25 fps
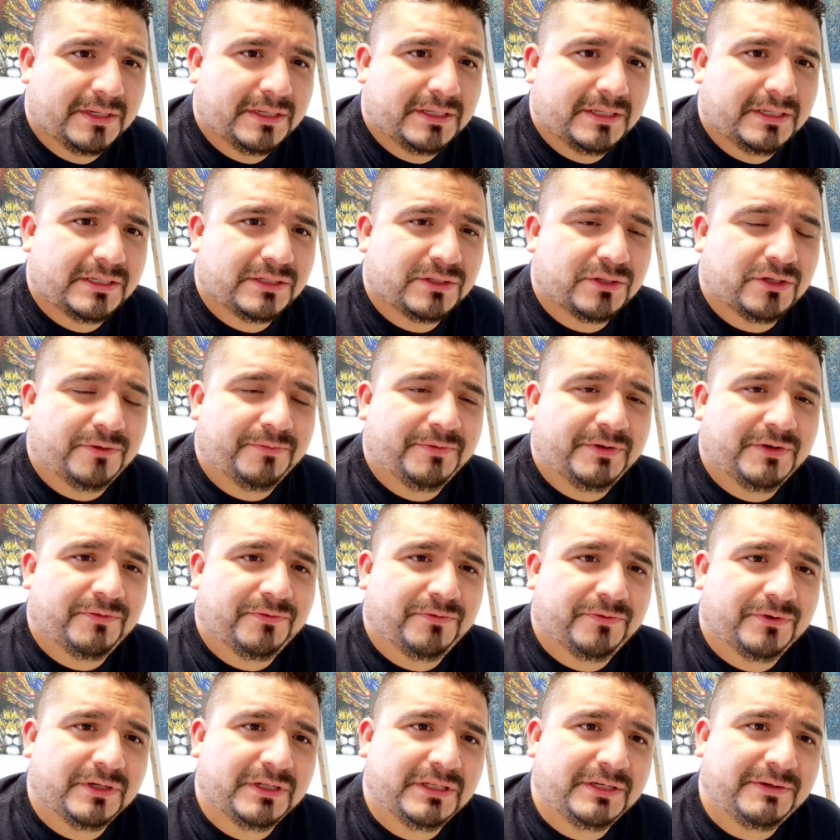It's going to be a
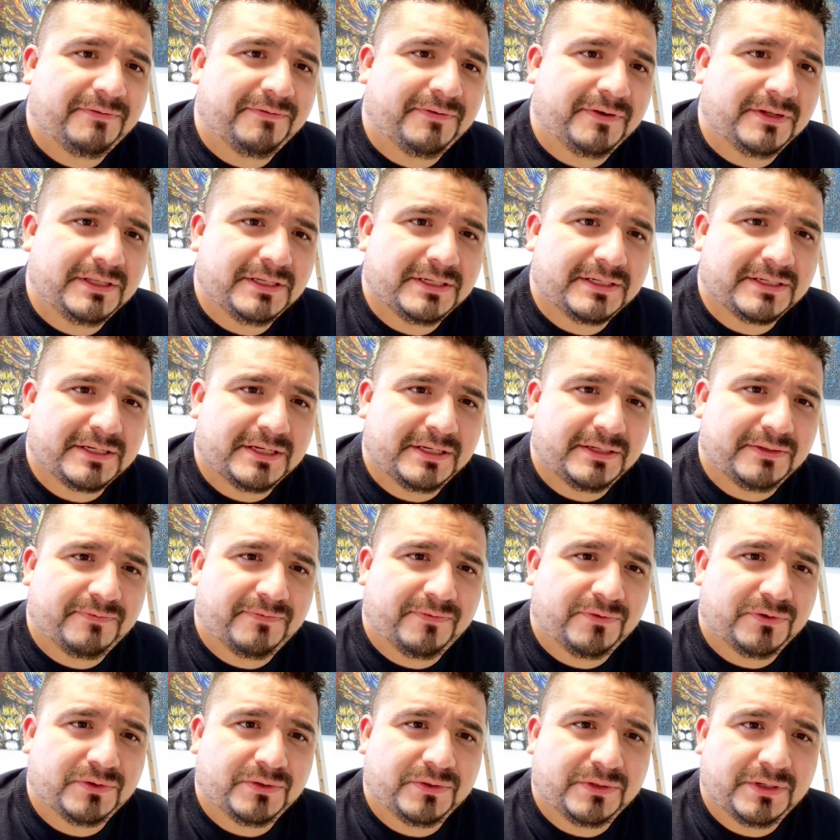really fun design
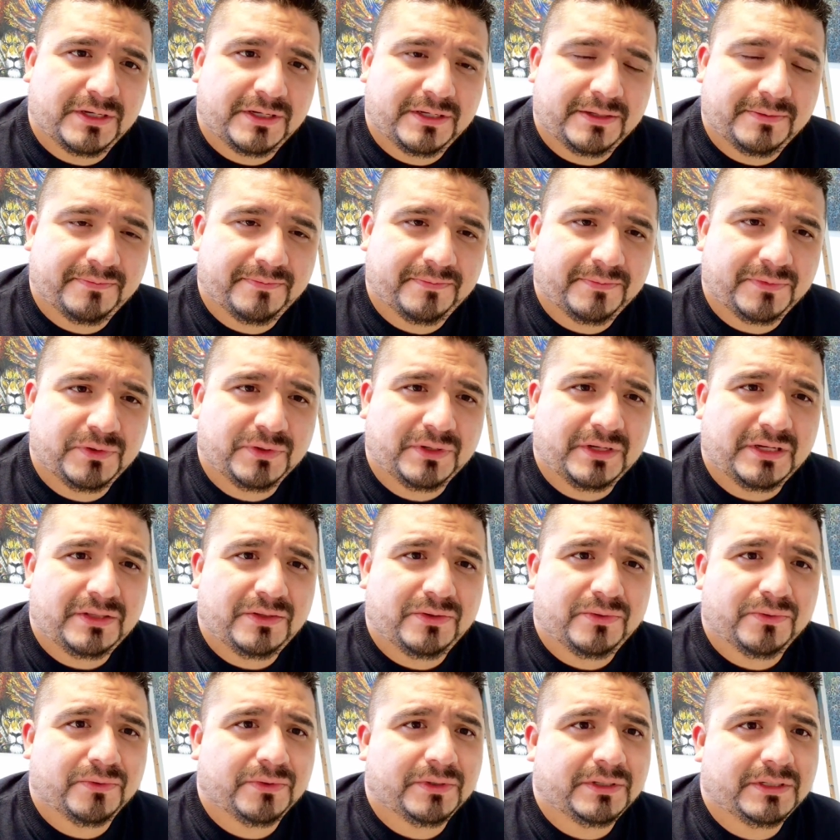for today. You can
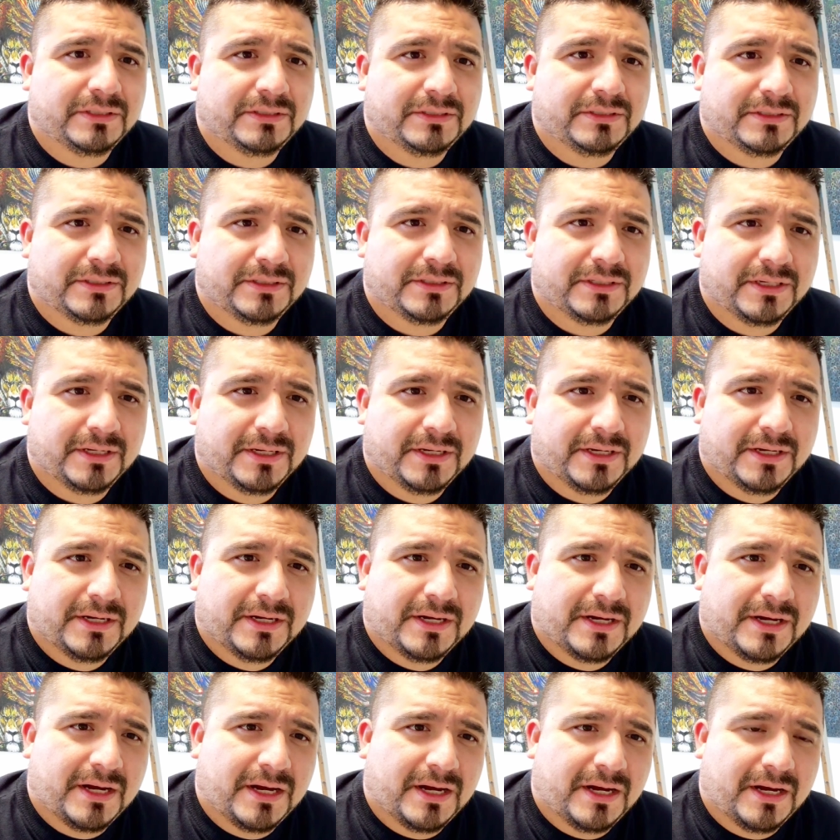do it
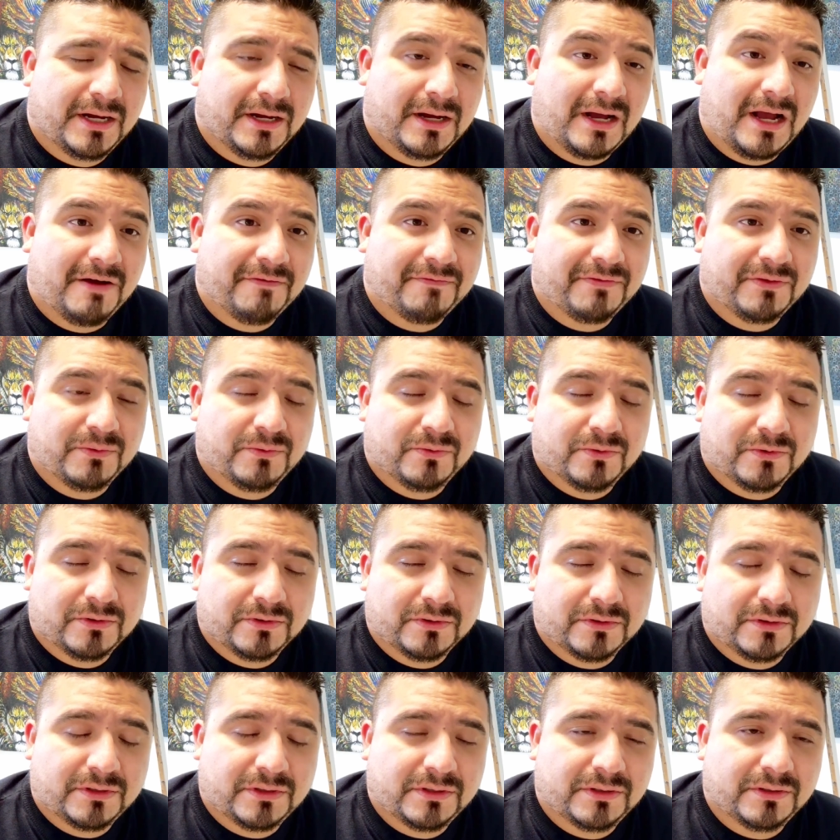after
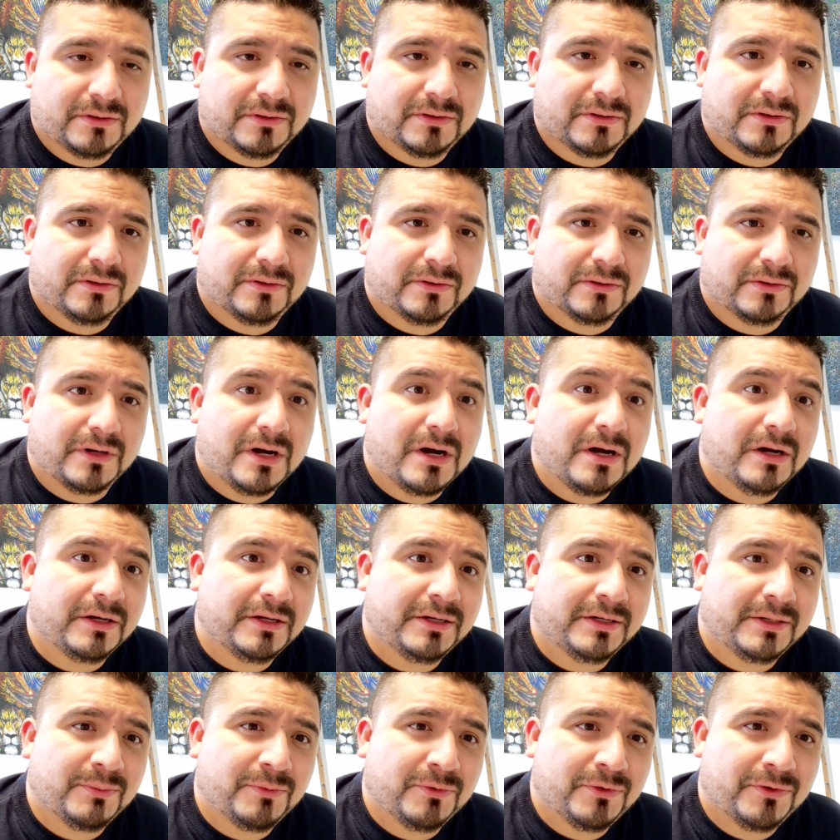work or early in
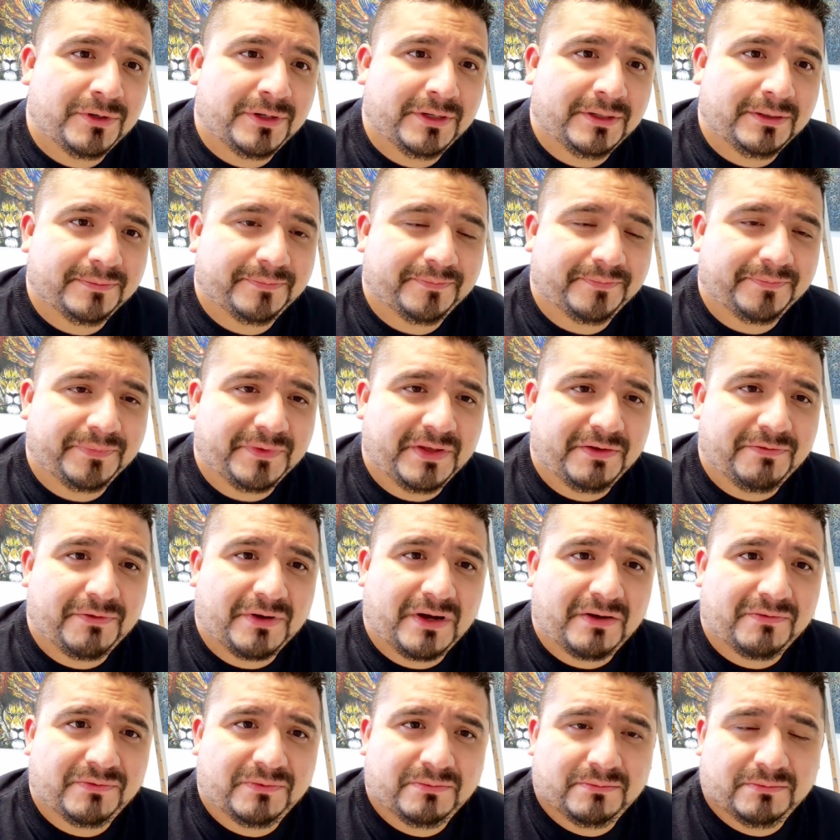the morning if you
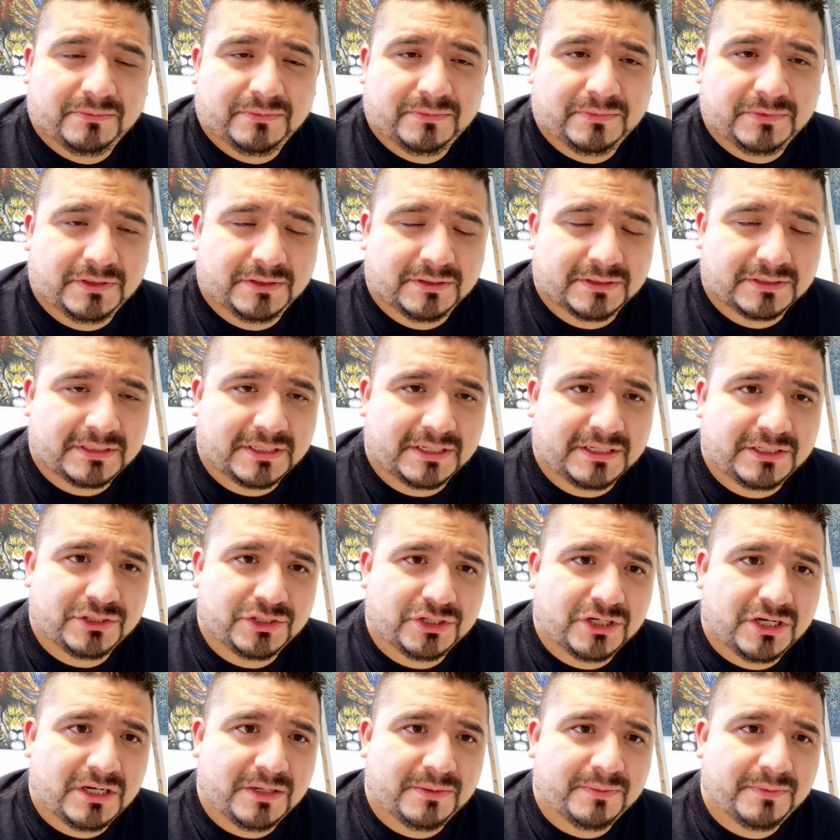have a second
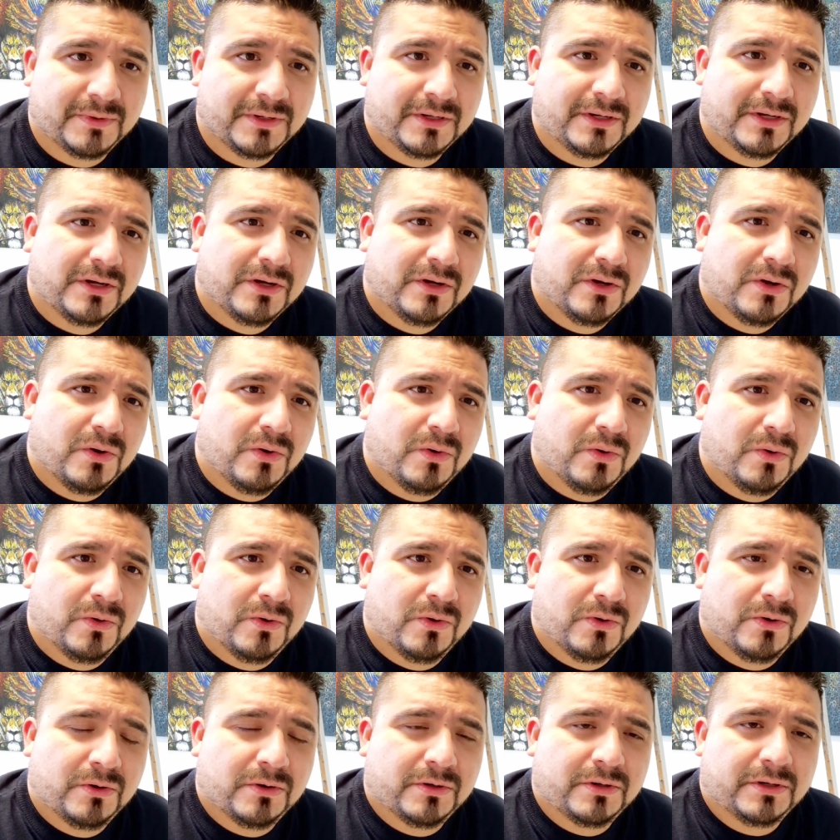job,
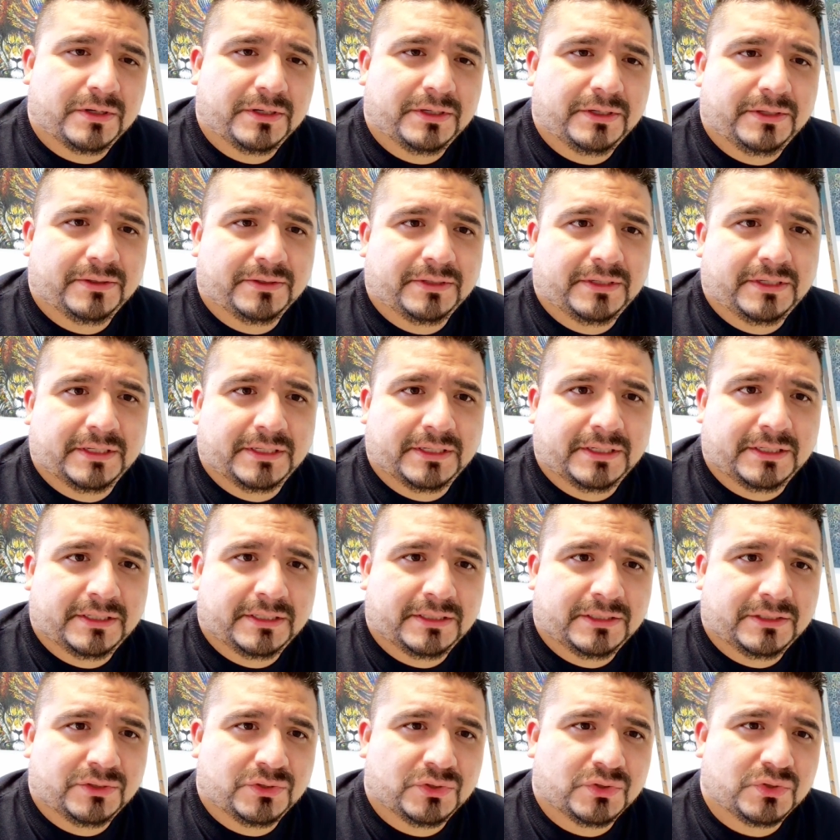or you
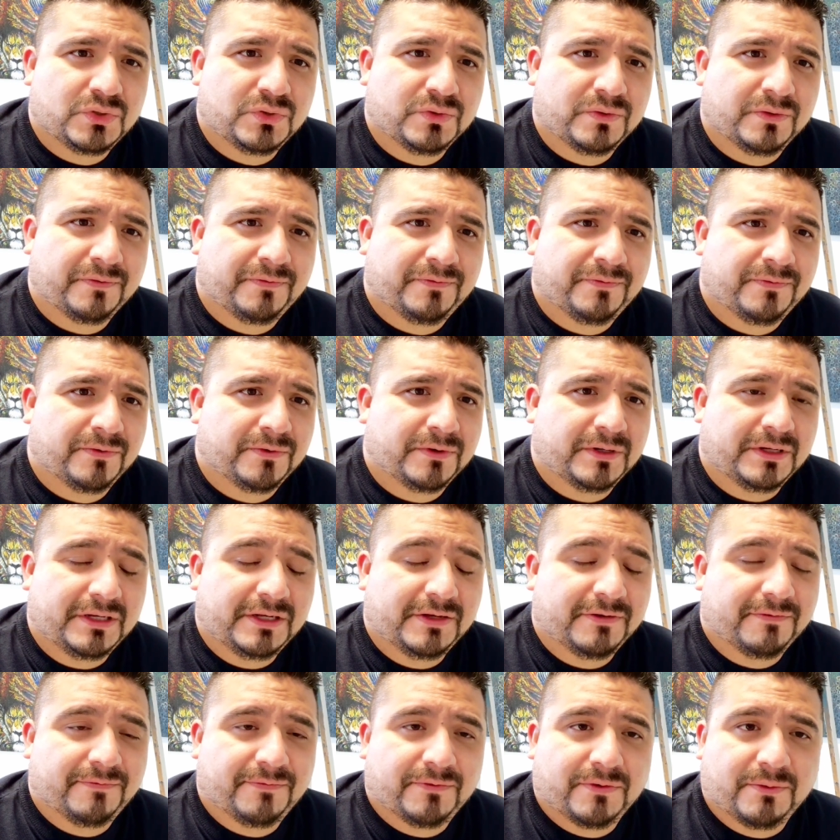can just do it for a
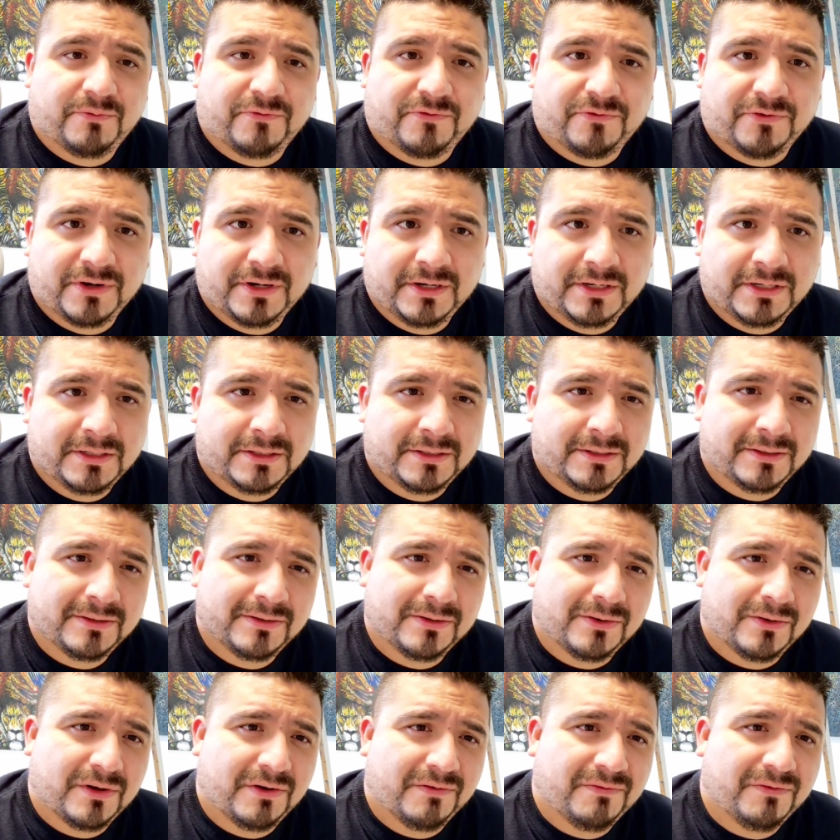gift for a friend,
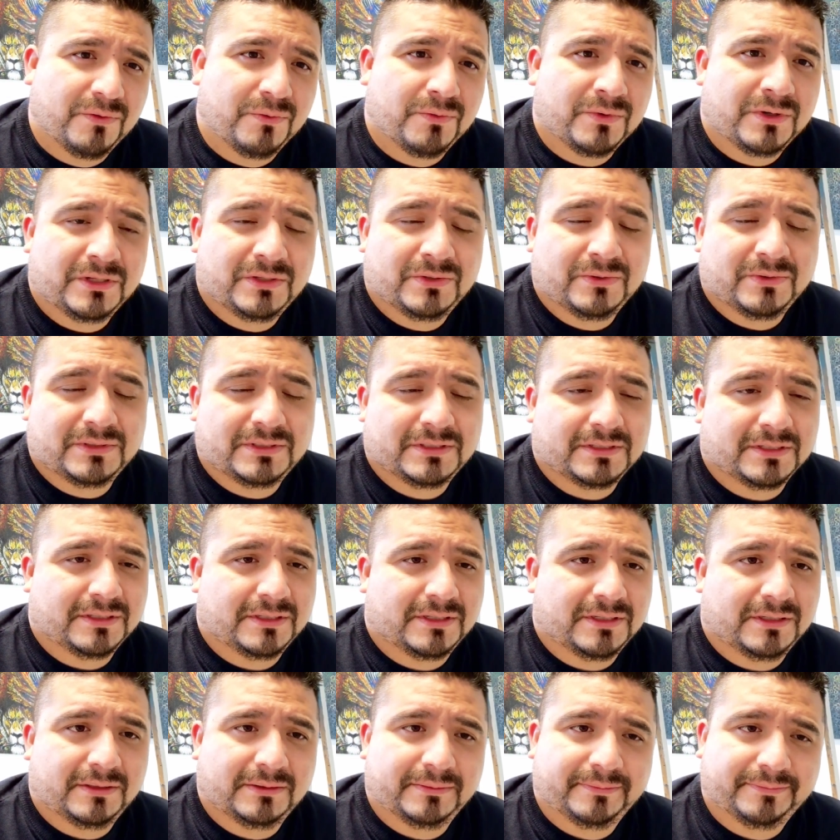or if you want to do it
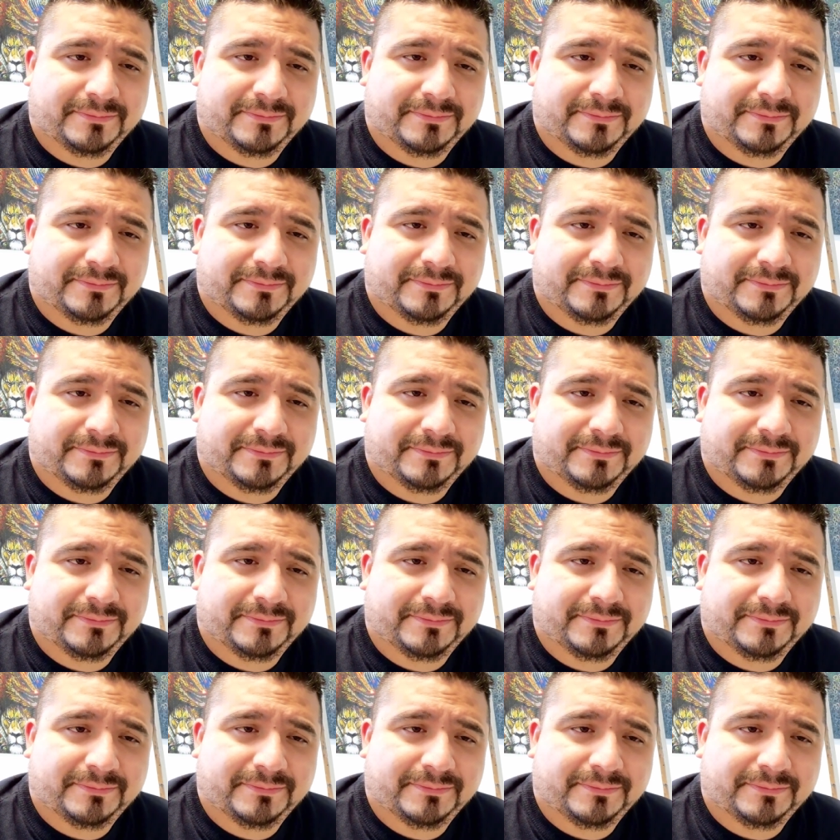something,